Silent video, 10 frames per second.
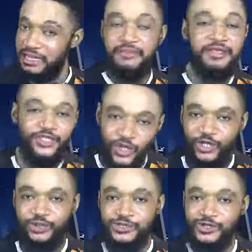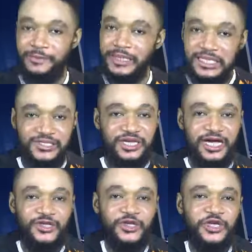Let me join you. So please, you
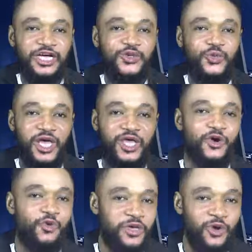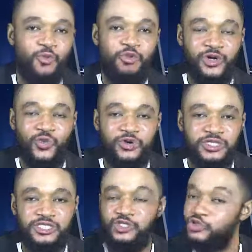can you can wear your wear more than
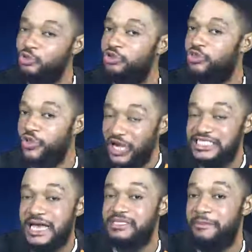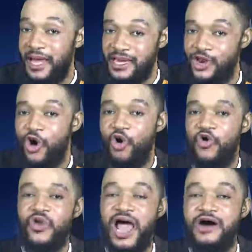one, two, three times depending
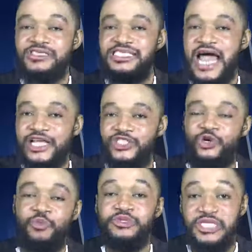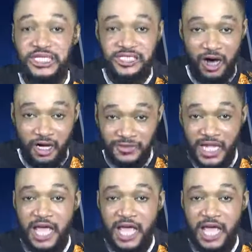on how stylish you're putting it on.